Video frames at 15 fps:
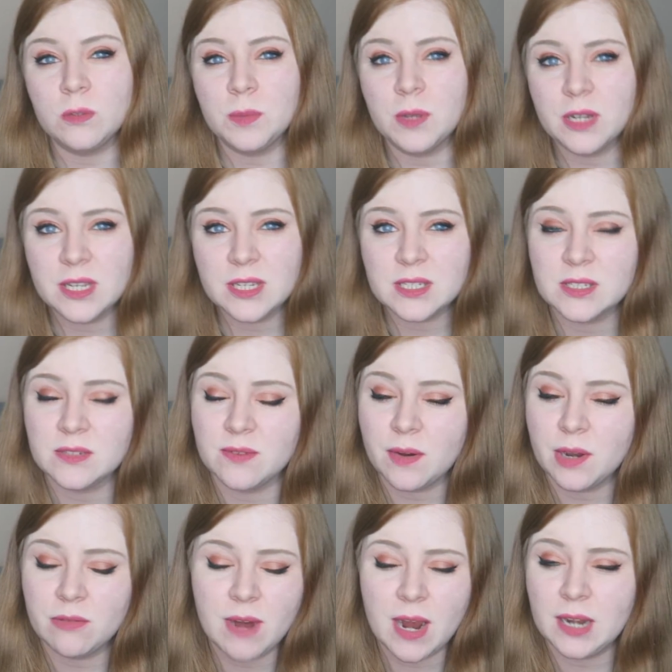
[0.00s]
to be honest.
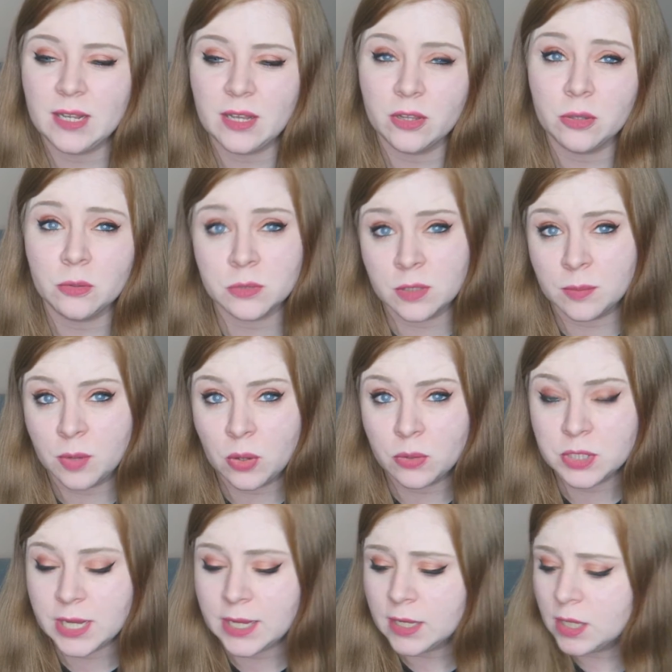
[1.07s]
Very rarely I use an
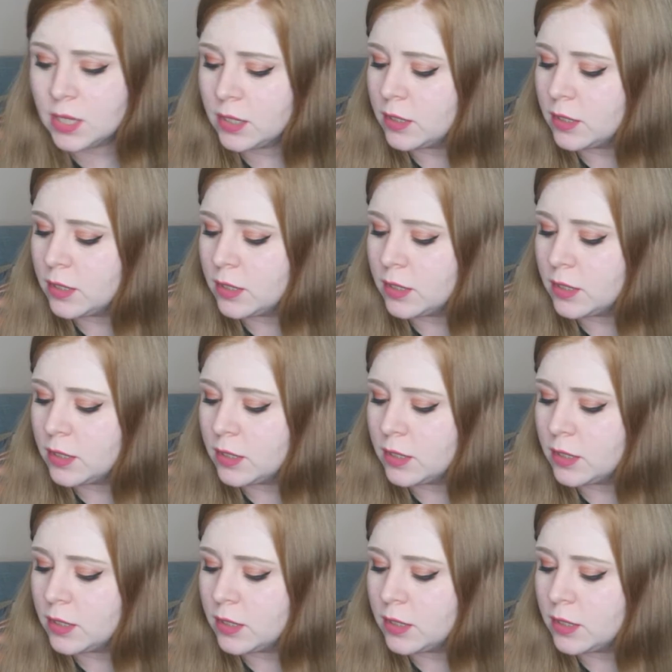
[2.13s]
emoji.